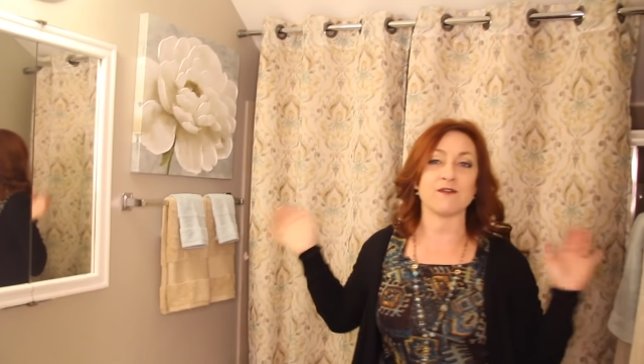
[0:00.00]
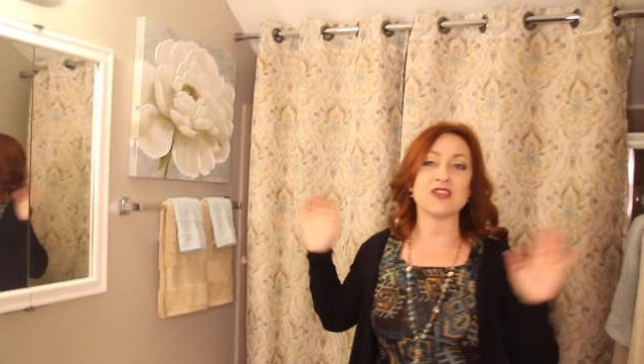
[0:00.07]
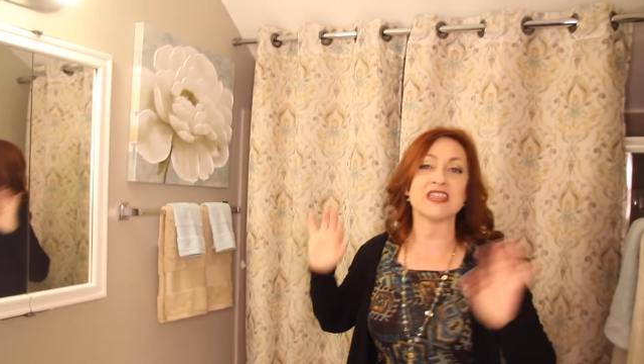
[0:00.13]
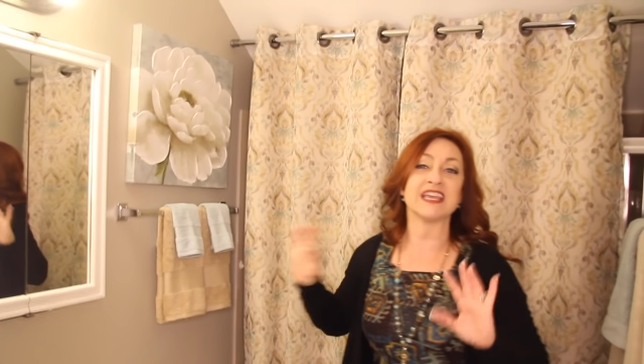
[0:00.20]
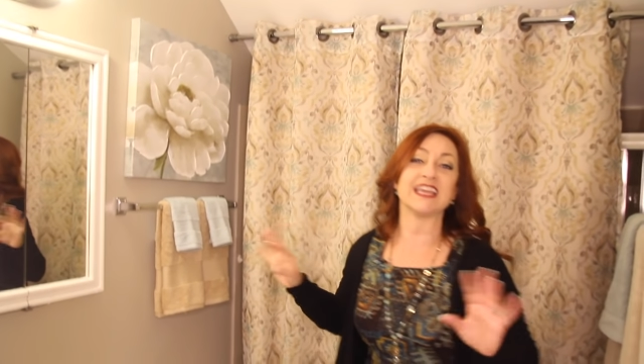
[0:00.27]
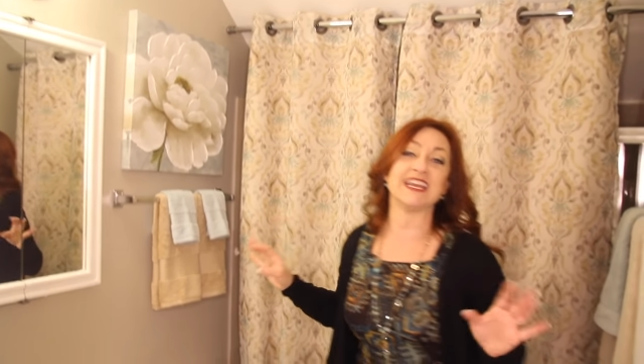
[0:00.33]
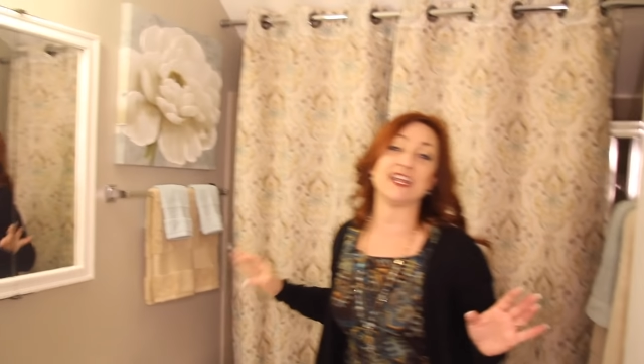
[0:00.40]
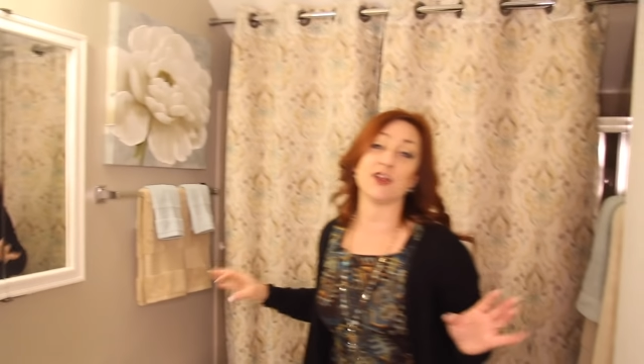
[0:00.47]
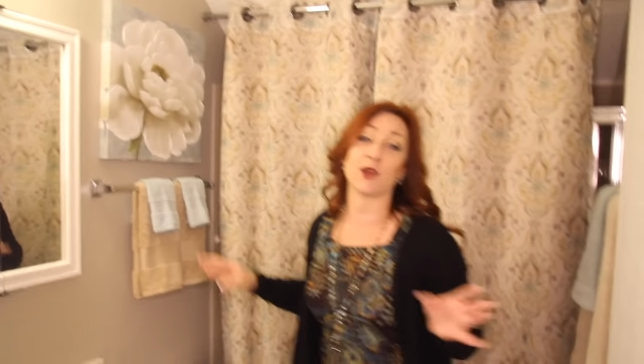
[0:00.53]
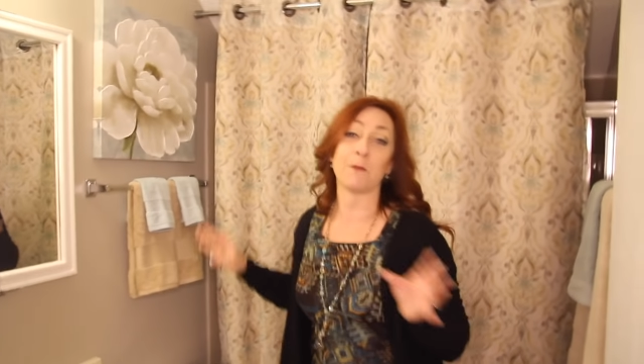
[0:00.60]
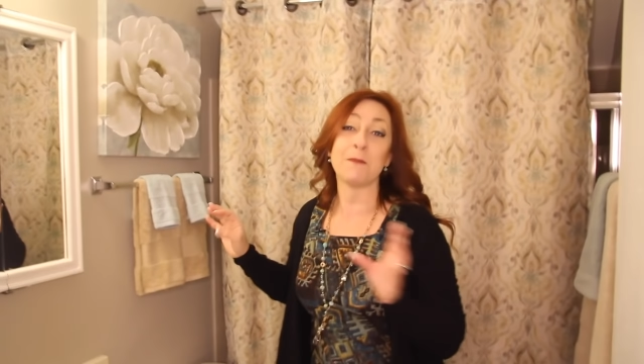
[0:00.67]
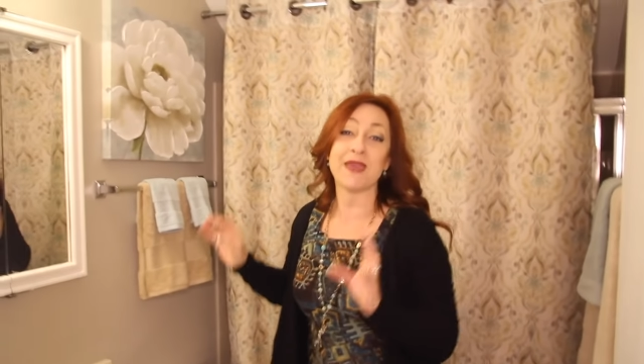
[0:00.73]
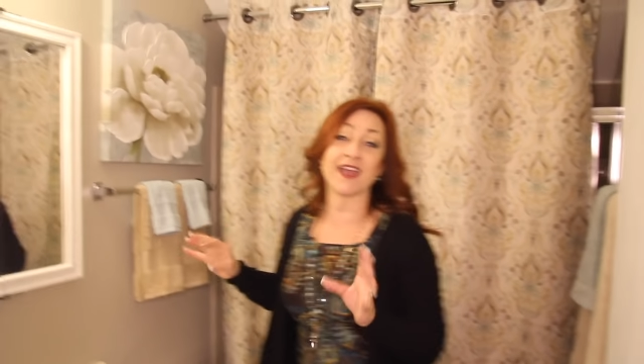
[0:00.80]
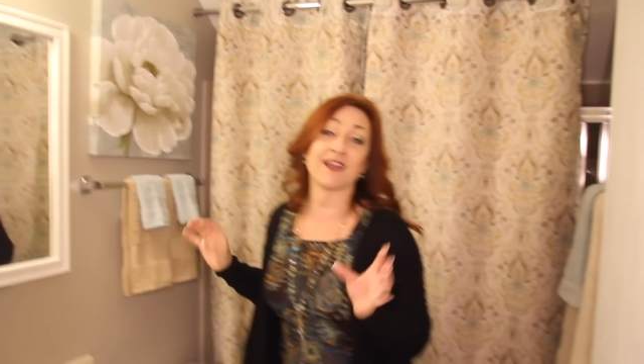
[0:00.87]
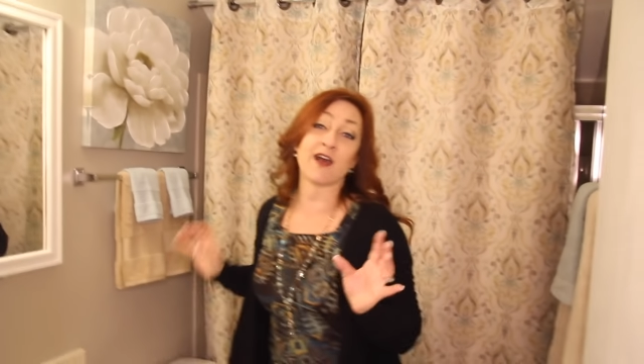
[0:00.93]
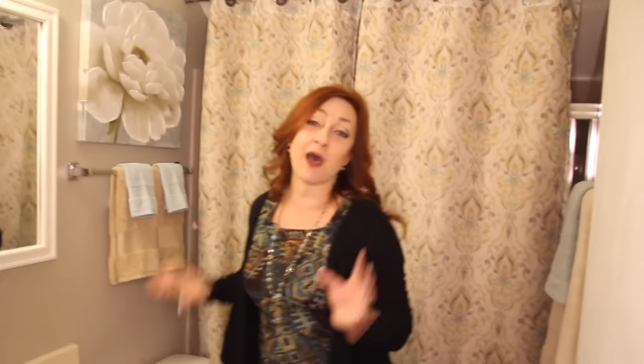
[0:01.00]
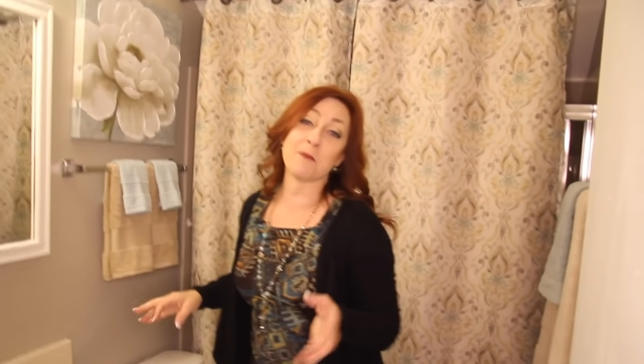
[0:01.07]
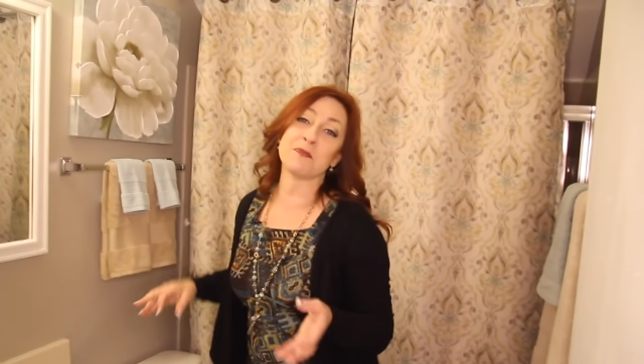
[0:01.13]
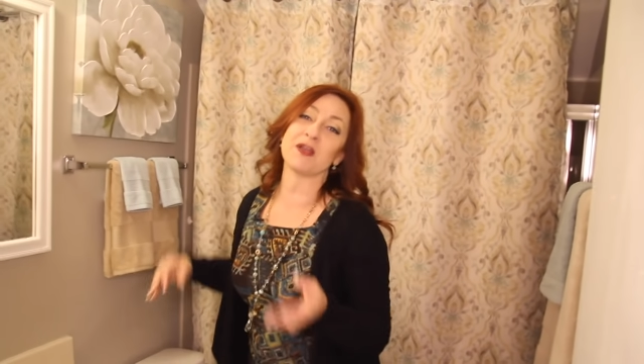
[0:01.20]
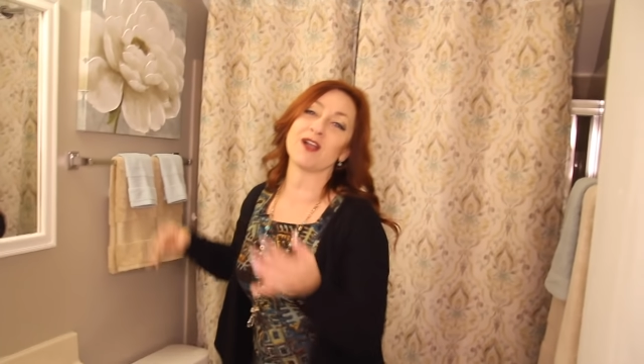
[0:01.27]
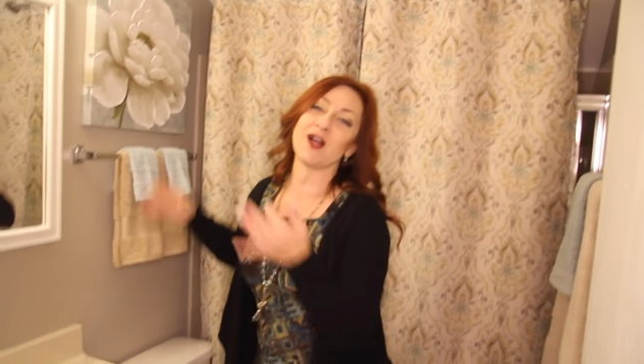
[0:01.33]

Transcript: everything in here to pick up the